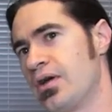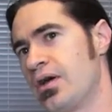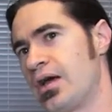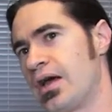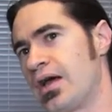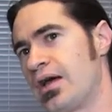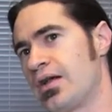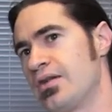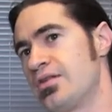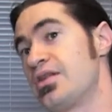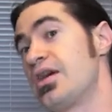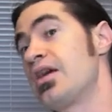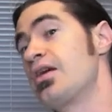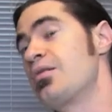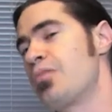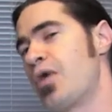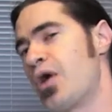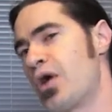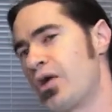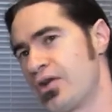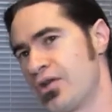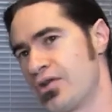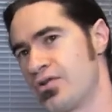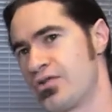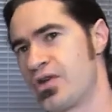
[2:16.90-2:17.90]
and take
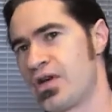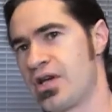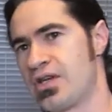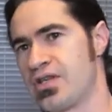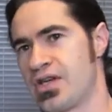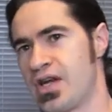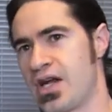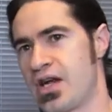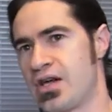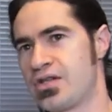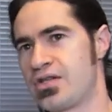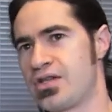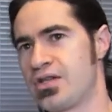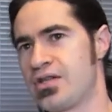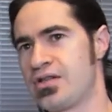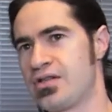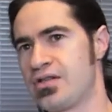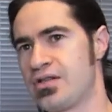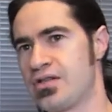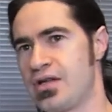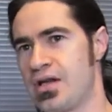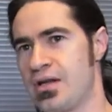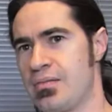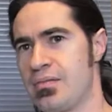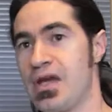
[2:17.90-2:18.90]
part in
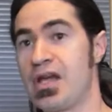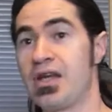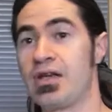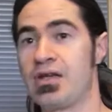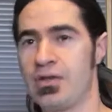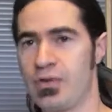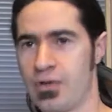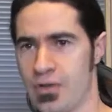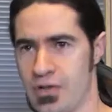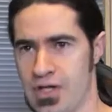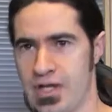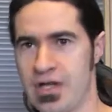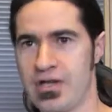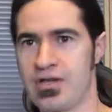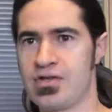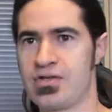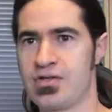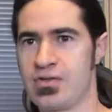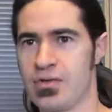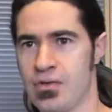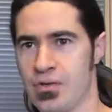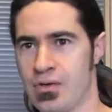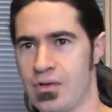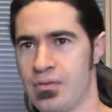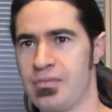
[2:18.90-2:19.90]
transactions and make your data
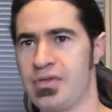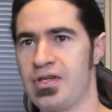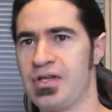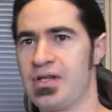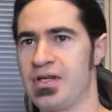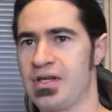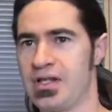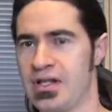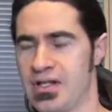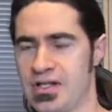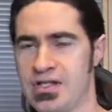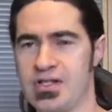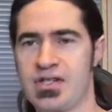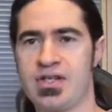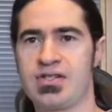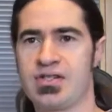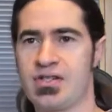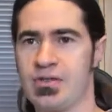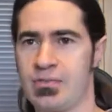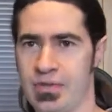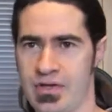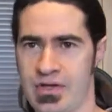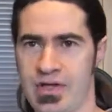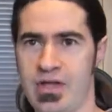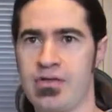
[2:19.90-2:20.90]
store be
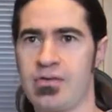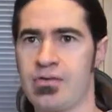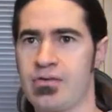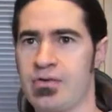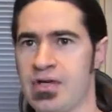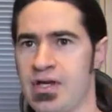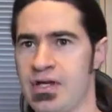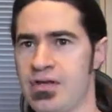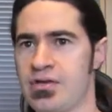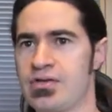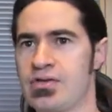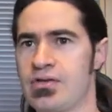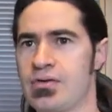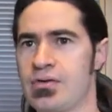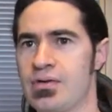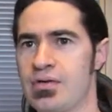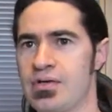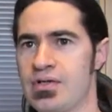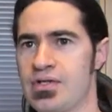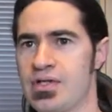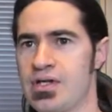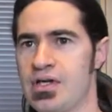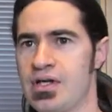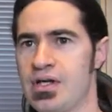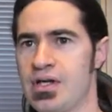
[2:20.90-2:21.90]
consistent with other data
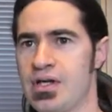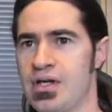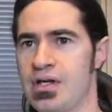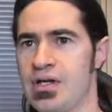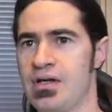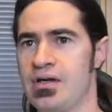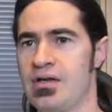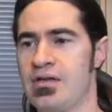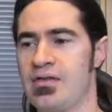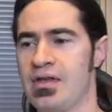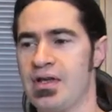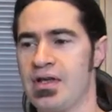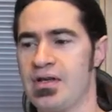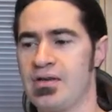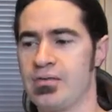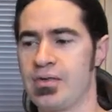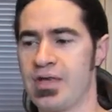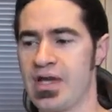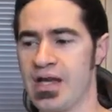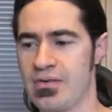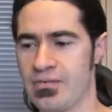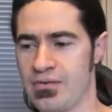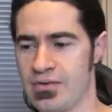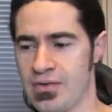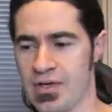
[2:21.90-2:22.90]
stores, then we
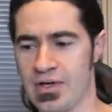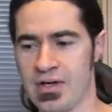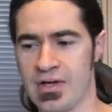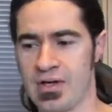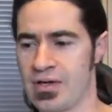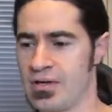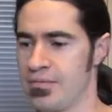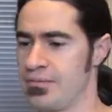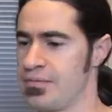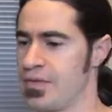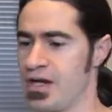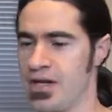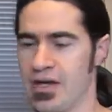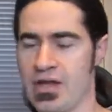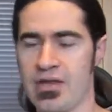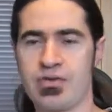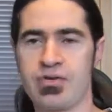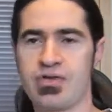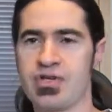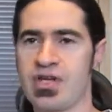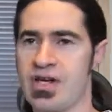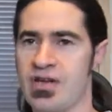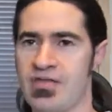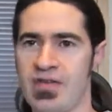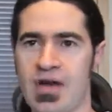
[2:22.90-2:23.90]
have another
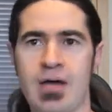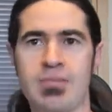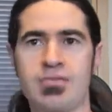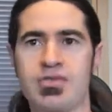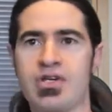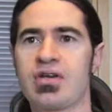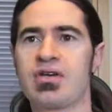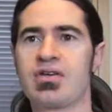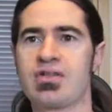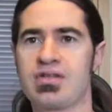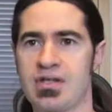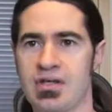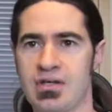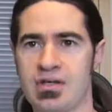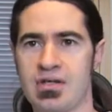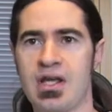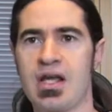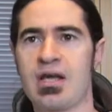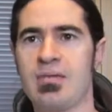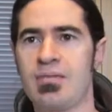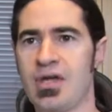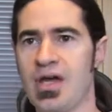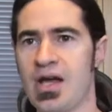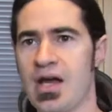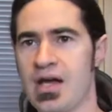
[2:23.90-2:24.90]
set of objects and
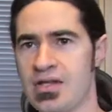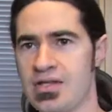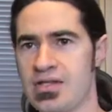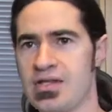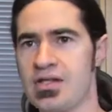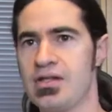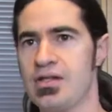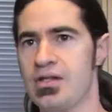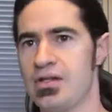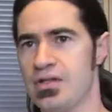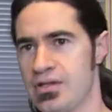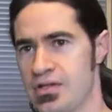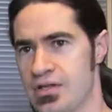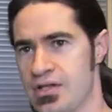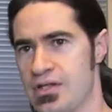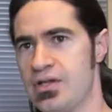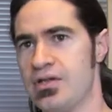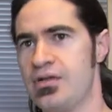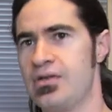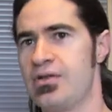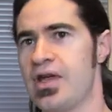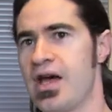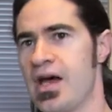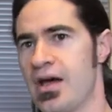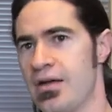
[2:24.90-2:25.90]
APIs that you use to
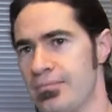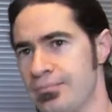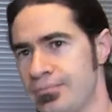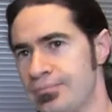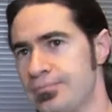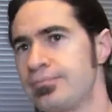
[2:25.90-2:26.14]
do that.